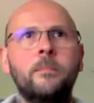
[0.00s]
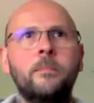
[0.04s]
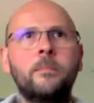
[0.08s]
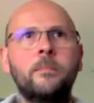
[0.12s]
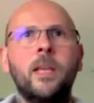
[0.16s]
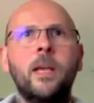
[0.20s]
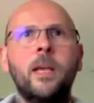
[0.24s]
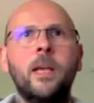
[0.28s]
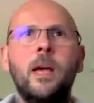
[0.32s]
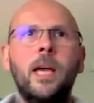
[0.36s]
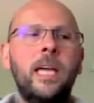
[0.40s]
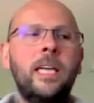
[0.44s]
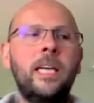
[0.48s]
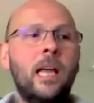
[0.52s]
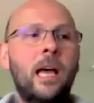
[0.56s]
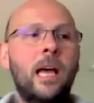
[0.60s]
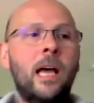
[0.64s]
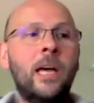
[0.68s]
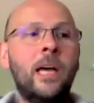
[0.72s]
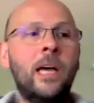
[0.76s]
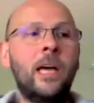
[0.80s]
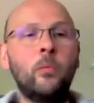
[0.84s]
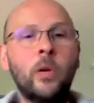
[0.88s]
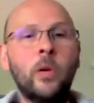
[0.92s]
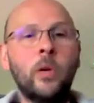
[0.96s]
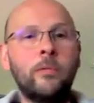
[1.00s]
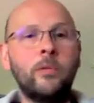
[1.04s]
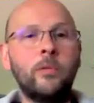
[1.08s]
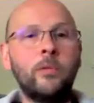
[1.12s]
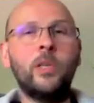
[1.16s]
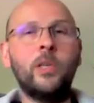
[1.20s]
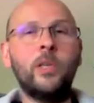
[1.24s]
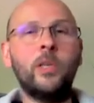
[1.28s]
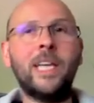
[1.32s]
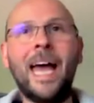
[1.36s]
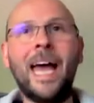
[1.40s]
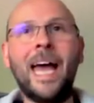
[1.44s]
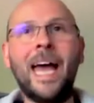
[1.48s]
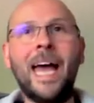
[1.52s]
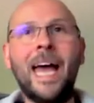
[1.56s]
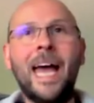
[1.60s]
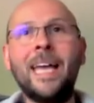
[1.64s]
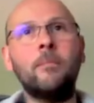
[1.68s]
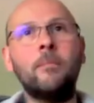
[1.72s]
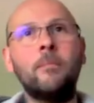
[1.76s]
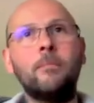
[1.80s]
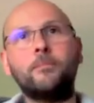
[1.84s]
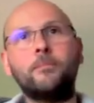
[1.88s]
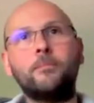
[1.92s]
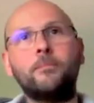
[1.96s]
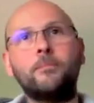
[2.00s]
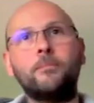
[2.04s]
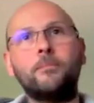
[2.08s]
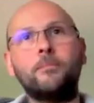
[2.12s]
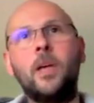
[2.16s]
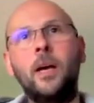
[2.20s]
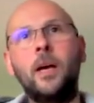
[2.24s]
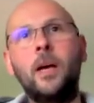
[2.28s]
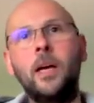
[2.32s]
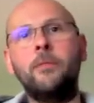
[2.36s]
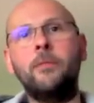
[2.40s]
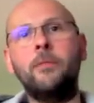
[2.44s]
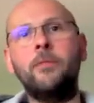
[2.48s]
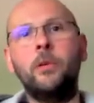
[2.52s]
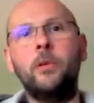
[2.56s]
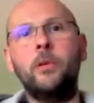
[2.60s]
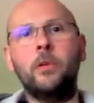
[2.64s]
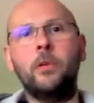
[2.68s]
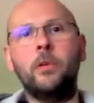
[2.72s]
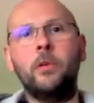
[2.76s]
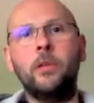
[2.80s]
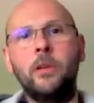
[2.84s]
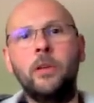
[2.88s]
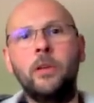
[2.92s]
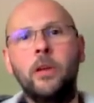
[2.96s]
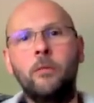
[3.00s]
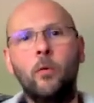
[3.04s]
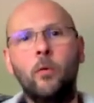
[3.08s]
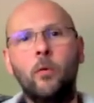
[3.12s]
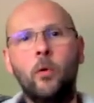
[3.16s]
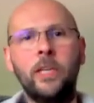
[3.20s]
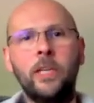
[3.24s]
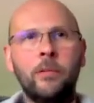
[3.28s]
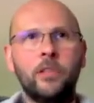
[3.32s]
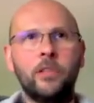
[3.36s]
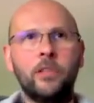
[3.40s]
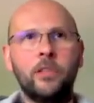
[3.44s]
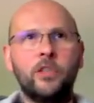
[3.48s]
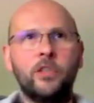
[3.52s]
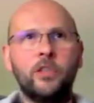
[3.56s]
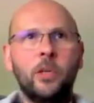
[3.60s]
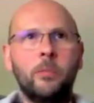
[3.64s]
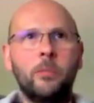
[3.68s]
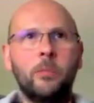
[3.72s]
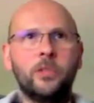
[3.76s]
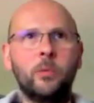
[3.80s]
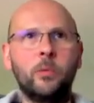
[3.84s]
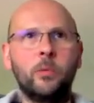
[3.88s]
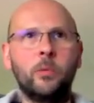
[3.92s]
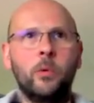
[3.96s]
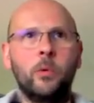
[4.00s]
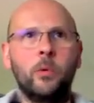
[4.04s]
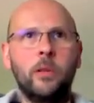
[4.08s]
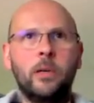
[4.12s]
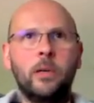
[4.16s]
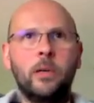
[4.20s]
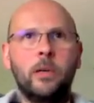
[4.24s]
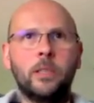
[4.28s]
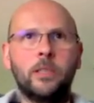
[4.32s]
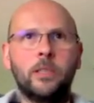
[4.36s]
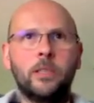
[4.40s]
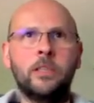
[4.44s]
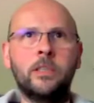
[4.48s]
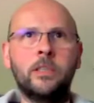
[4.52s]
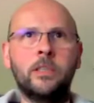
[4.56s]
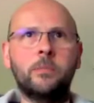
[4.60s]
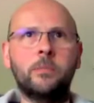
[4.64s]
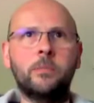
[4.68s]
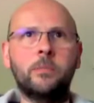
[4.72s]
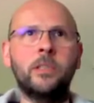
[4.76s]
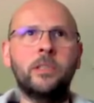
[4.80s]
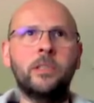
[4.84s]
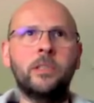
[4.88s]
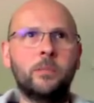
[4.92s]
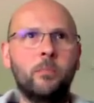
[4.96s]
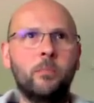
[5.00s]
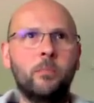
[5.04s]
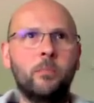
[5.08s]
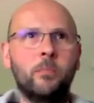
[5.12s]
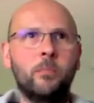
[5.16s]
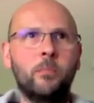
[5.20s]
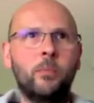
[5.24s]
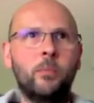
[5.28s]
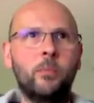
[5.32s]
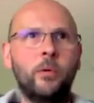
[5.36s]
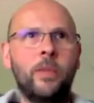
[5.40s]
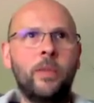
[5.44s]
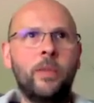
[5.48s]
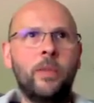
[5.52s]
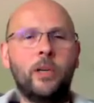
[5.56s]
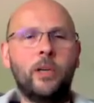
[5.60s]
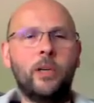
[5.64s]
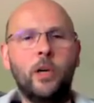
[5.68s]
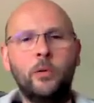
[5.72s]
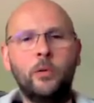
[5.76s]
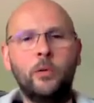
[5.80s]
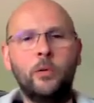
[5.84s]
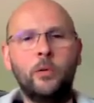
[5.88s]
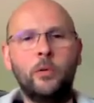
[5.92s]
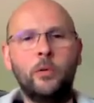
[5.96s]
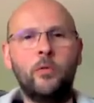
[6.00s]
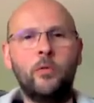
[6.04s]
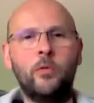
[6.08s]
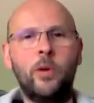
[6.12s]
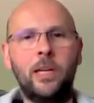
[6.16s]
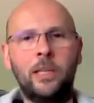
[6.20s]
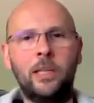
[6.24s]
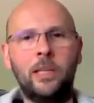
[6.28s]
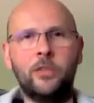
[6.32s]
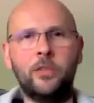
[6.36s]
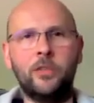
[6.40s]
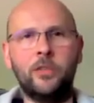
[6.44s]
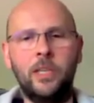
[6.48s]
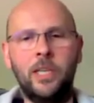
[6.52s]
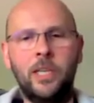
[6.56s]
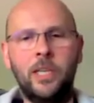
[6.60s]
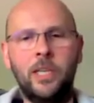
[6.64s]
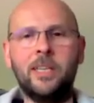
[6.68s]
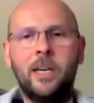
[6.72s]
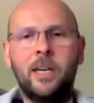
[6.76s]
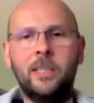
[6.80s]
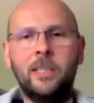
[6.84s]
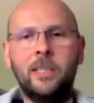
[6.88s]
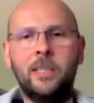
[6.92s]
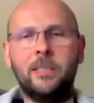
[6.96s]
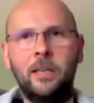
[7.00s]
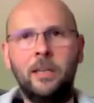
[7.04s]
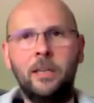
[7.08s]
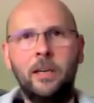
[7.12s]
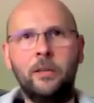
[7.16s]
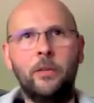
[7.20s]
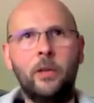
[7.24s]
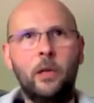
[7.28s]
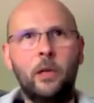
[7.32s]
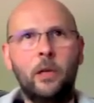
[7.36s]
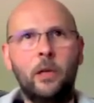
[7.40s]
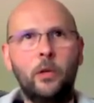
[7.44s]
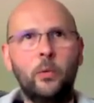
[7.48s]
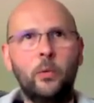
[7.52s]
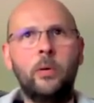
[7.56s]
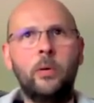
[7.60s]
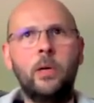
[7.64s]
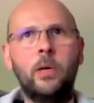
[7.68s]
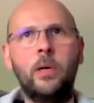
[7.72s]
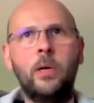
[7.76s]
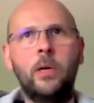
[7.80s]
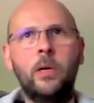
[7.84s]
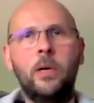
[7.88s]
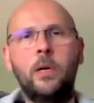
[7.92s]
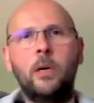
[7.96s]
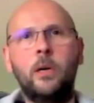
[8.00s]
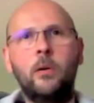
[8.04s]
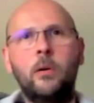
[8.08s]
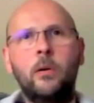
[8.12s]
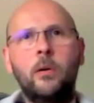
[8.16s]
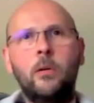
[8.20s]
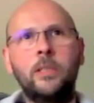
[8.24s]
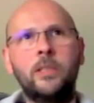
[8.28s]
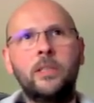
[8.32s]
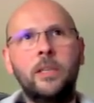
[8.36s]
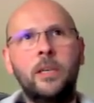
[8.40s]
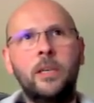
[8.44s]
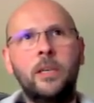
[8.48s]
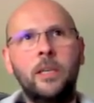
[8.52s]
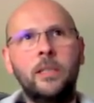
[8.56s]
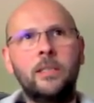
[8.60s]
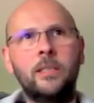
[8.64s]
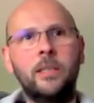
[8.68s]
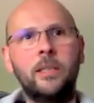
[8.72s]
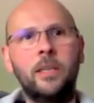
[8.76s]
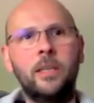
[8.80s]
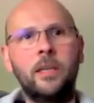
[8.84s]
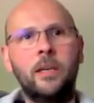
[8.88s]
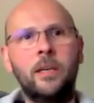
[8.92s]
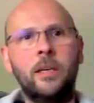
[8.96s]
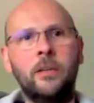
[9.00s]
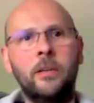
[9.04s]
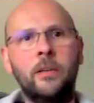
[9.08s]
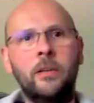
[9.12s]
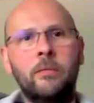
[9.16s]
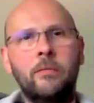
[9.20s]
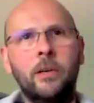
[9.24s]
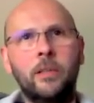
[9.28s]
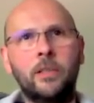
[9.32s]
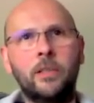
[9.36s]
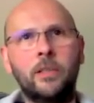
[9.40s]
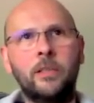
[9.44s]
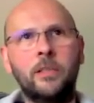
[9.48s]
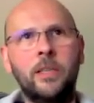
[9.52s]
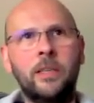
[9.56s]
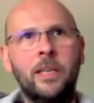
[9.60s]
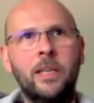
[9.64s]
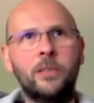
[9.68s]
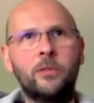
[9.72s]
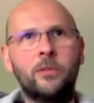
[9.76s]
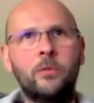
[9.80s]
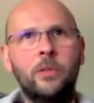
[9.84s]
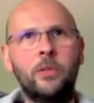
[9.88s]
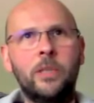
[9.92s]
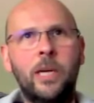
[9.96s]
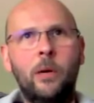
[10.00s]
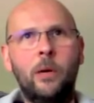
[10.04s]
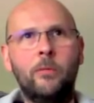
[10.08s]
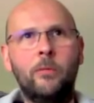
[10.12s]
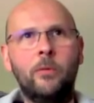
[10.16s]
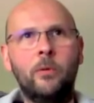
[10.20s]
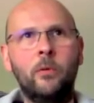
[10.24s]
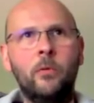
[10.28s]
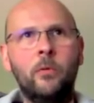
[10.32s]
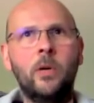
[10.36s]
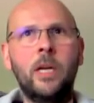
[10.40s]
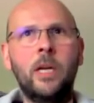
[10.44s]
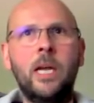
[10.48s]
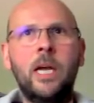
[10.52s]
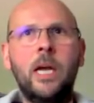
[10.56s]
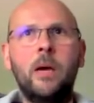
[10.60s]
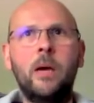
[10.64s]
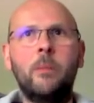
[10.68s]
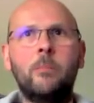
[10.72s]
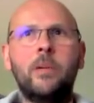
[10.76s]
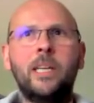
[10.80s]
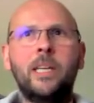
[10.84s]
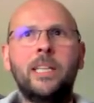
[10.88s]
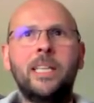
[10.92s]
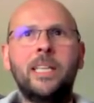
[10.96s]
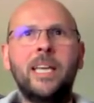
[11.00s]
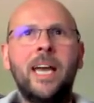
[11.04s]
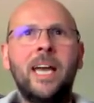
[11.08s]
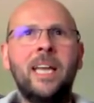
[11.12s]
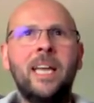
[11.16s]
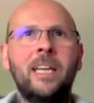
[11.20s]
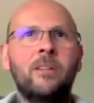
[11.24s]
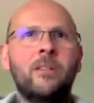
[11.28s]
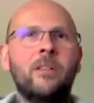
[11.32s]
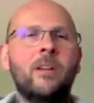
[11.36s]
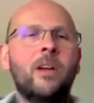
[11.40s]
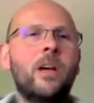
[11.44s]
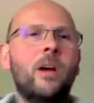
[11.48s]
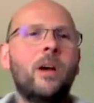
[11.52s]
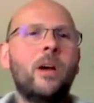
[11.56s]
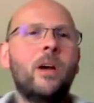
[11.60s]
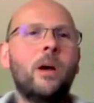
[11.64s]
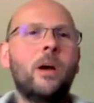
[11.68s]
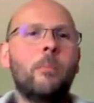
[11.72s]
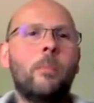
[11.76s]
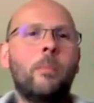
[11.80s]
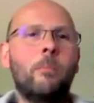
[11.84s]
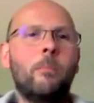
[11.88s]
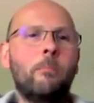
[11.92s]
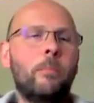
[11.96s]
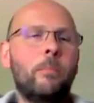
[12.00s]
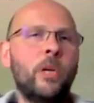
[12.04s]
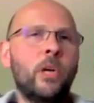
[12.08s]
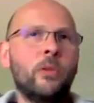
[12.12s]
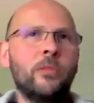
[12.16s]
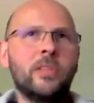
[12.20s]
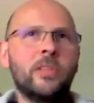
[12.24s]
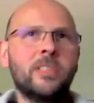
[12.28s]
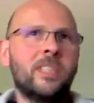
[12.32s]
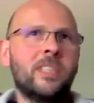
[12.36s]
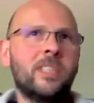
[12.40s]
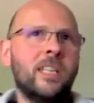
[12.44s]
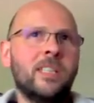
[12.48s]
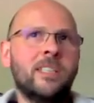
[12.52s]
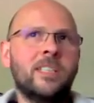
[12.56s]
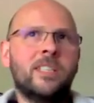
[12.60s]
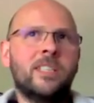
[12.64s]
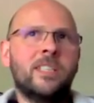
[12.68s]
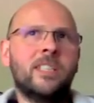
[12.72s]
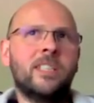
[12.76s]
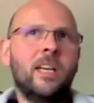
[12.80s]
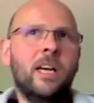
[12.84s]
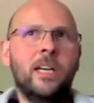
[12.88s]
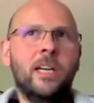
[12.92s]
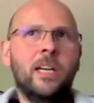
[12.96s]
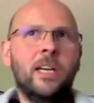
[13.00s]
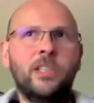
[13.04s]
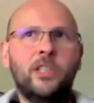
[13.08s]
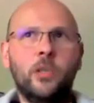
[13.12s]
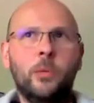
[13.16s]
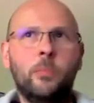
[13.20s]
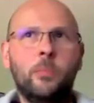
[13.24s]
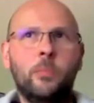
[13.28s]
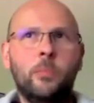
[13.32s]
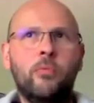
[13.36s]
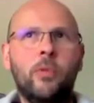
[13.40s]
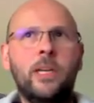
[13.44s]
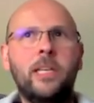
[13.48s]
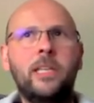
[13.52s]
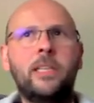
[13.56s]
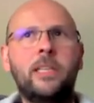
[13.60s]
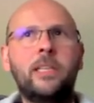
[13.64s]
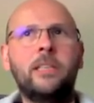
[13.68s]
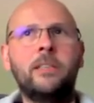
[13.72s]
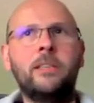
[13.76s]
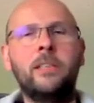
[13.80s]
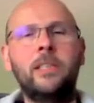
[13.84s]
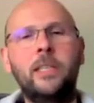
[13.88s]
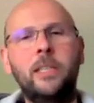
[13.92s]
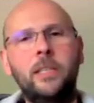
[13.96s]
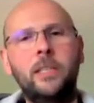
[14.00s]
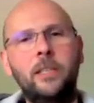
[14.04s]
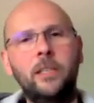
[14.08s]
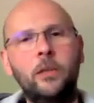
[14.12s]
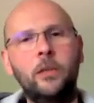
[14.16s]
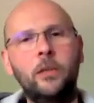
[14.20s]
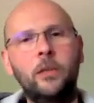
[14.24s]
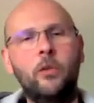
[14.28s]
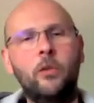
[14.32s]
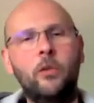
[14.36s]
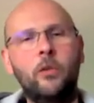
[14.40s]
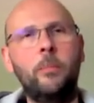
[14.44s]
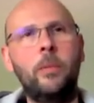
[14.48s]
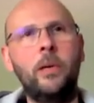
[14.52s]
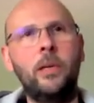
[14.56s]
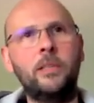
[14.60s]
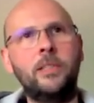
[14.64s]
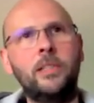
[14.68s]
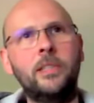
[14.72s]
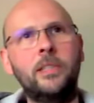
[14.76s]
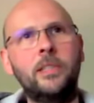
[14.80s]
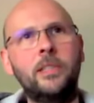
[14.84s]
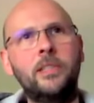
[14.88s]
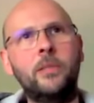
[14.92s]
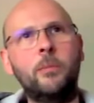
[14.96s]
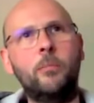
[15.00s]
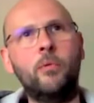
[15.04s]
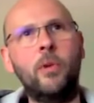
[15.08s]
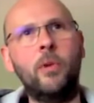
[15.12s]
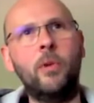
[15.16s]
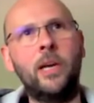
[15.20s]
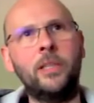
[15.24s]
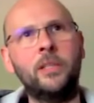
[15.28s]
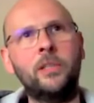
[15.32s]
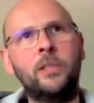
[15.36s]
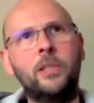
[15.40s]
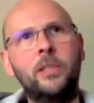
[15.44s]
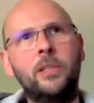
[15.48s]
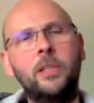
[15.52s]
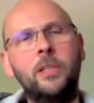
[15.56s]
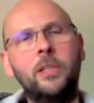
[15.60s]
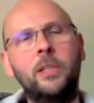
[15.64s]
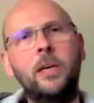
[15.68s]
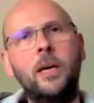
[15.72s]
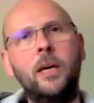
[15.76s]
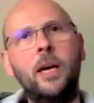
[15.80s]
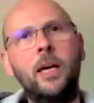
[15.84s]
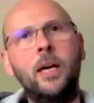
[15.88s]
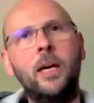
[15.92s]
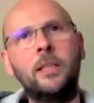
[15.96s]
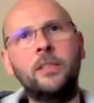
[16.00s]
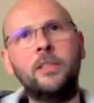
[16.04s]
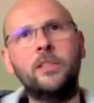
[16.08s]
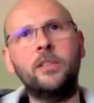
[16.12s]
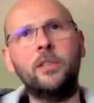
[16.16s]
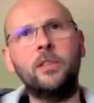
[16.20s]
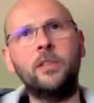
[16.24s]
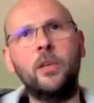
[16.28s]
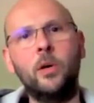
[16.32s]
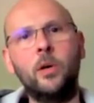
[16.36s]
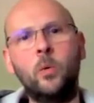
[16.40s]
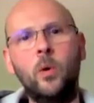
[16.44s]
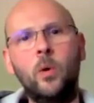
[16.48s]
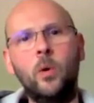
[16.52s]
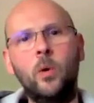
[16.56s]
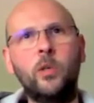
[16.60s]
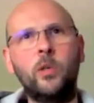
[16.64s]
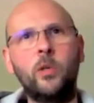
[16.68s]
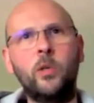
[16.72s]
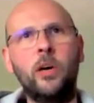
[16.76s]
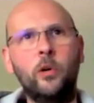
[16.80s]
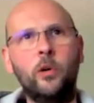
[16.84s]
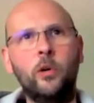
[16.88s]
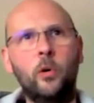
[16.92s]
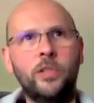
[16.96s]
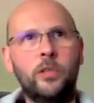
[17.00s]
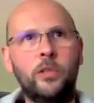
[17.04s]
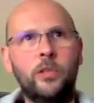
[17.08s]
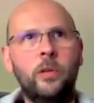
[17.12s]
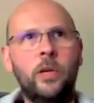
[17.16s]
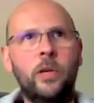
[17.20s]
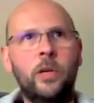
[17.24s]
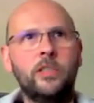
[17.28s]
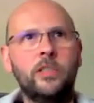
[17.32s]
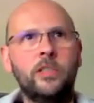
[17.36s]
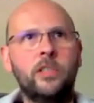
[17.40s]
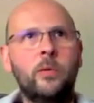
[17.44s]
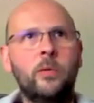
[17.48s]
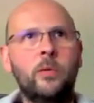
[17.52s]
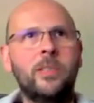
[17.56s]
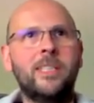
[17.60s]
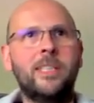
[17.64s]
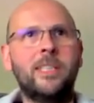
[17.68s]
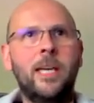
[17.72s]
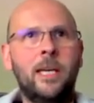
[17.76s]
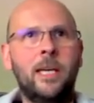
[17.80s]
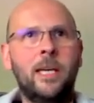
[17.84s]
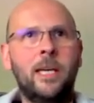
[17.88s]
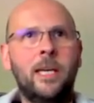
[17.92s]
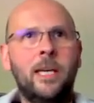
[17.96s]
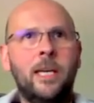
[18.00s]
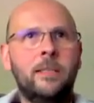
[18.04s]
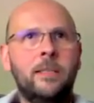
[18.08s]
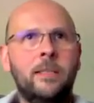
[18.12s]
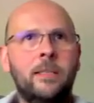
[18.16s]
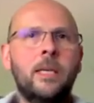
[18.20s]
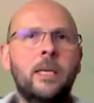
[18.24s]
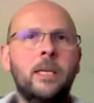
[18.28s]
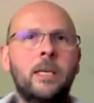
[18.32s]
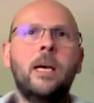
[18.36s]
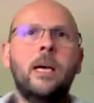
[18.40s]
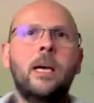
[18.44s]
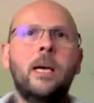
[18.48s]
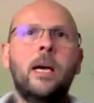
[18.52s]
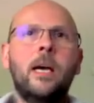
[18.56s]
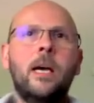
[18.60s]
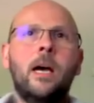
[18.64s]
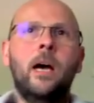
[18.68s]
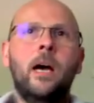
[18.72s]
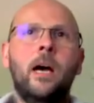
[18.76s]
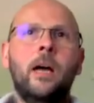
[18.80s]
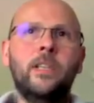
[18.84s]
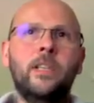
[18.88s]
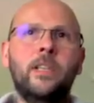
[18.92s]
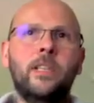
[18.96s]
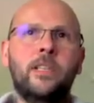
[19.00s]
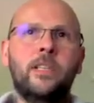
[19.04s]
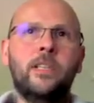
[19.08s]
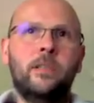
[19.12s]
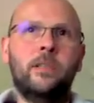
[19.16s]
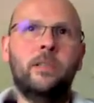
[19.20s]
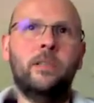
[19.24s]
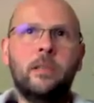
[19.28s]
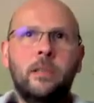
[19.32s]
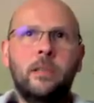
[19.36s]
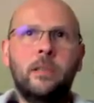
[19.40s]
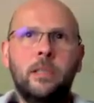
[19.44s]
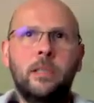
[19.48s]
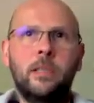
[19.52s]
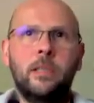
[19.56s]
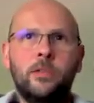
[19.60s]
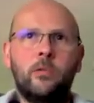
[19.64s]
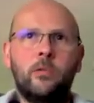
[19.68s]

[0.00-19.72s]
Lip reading: Inline whatever you can, if you can avoid having to jump to other functions, but just put that code directly inside another loop or inside another function, then that's really helpful. But again, beyond a certain size, you're breaking your ability to branch, and so you can't always do that. So instead, this was a really